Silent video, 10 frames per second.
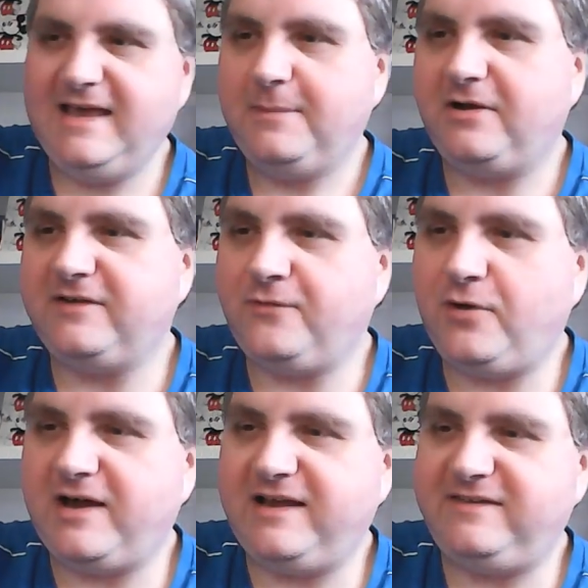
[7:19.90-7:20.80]
because
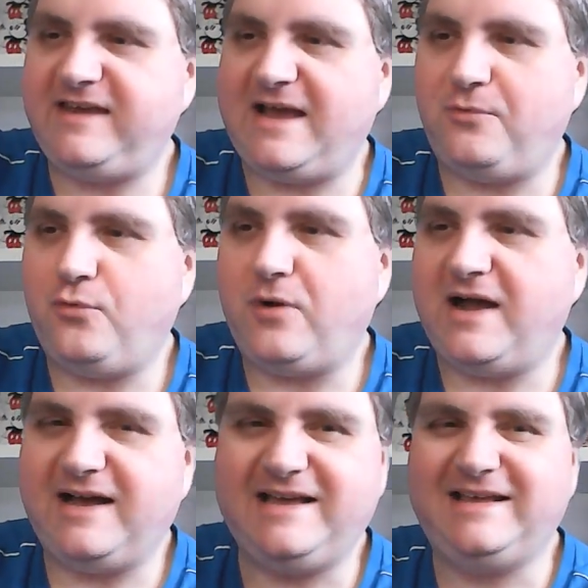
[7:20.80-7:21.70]
otherwise, yeah,
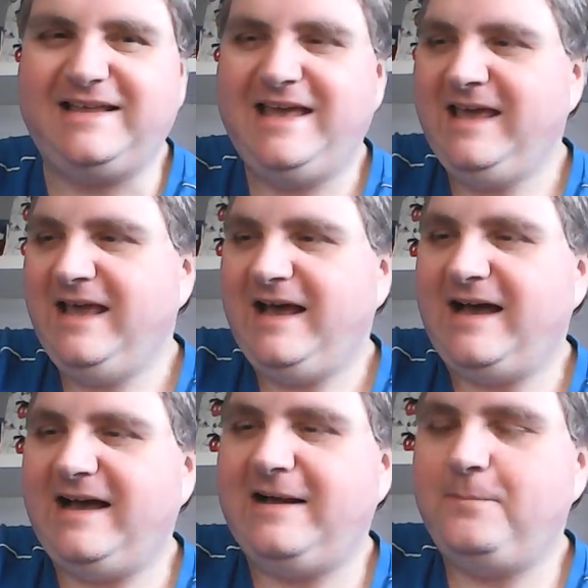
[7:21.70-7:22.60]
we'll
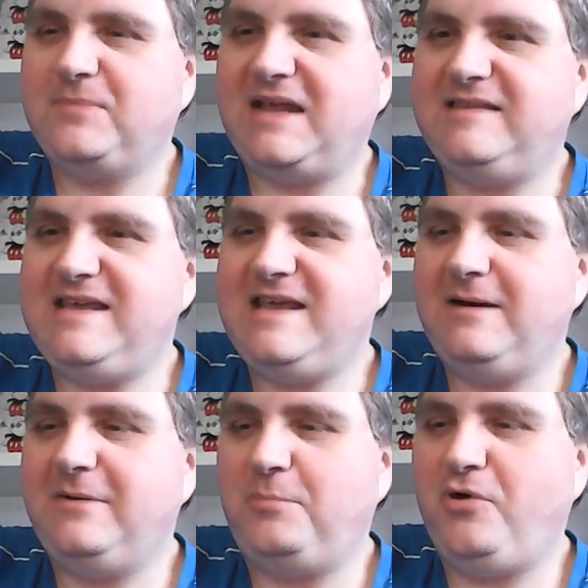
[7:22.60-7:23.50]
the
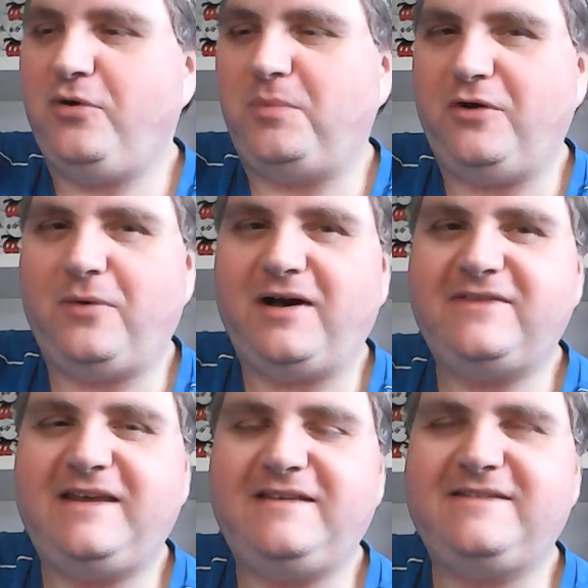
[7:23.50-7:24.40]
poor Blue Eyes.
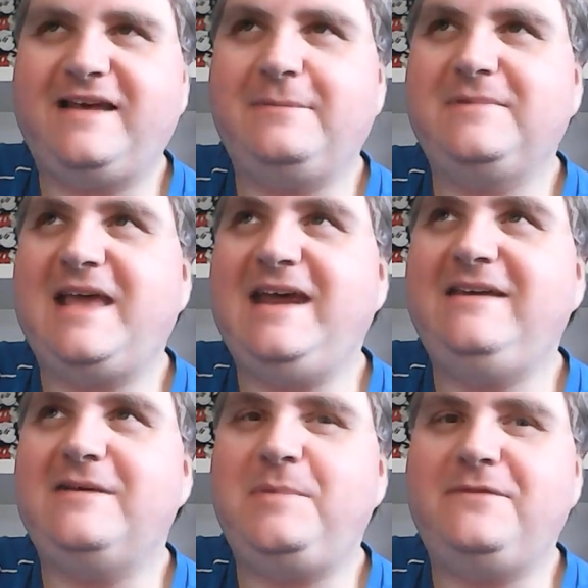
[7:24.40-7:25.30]
It's
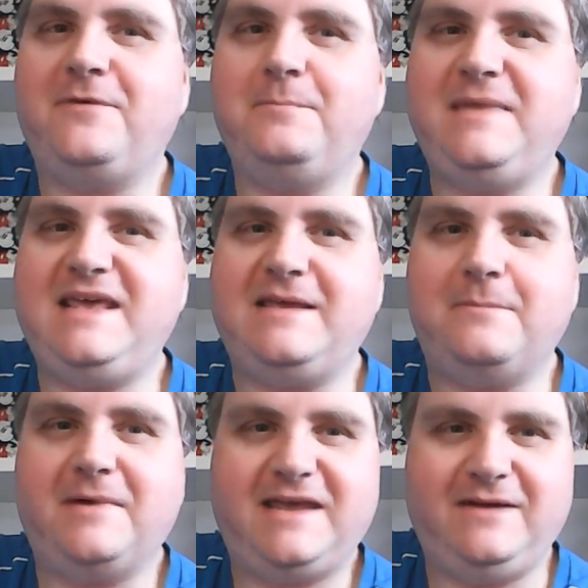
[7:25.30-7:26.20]
gained a bit of a
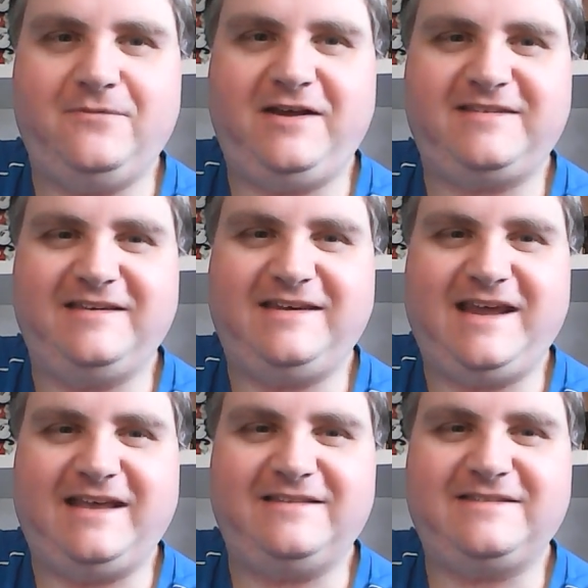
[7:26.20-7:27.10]
meme in recent
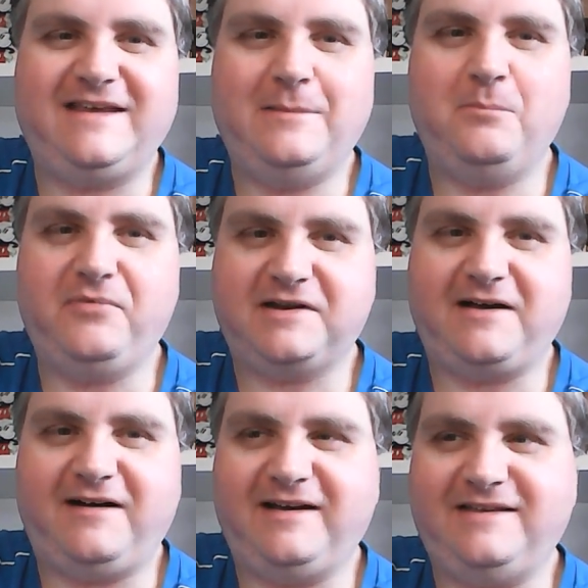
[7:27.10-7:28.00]
years, Brick
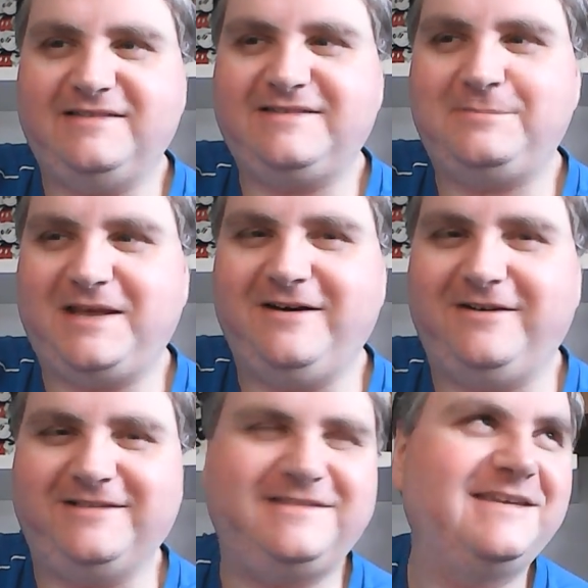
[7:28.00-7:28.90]
Eyes,
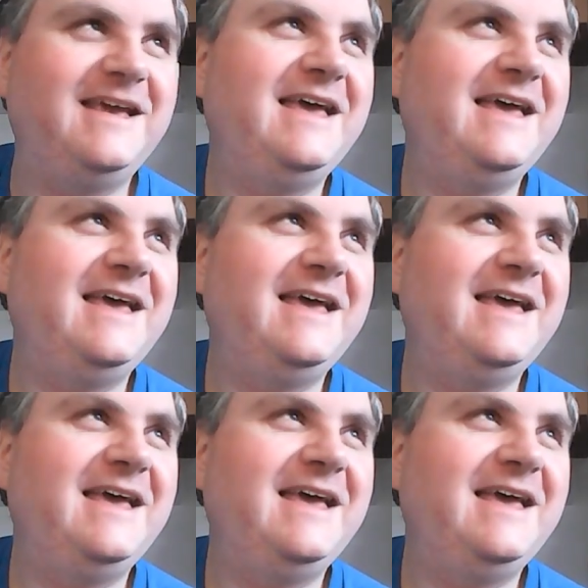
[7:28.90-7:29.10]
because